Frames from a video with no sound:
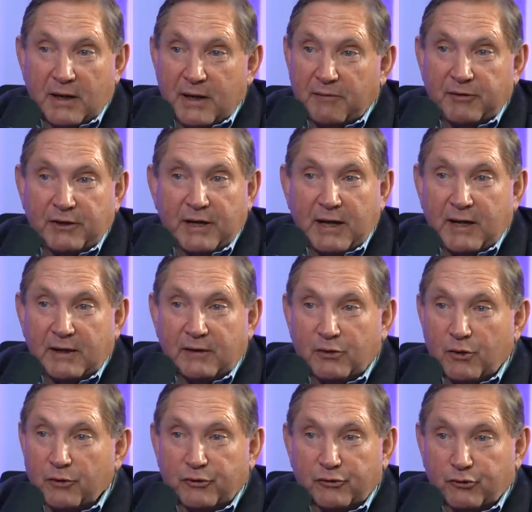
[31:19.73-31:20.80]
every day
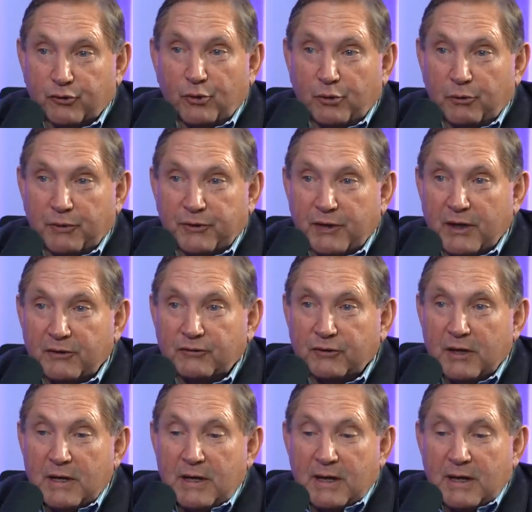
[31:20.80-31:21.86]
going to school with us,
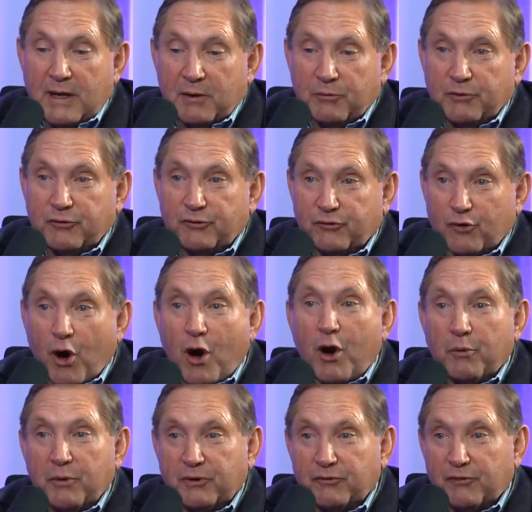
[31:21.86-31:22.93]
which is
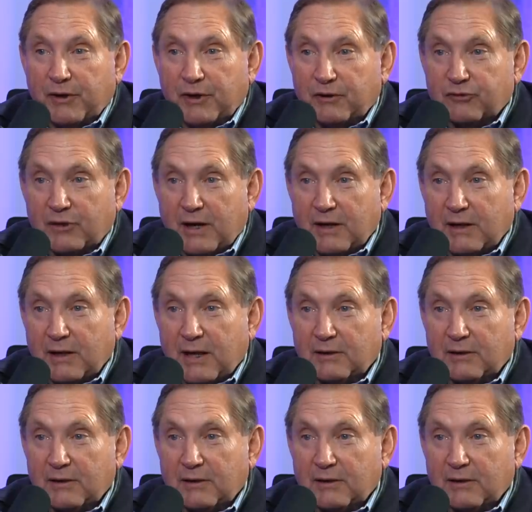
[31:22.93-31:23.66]
always very exciting.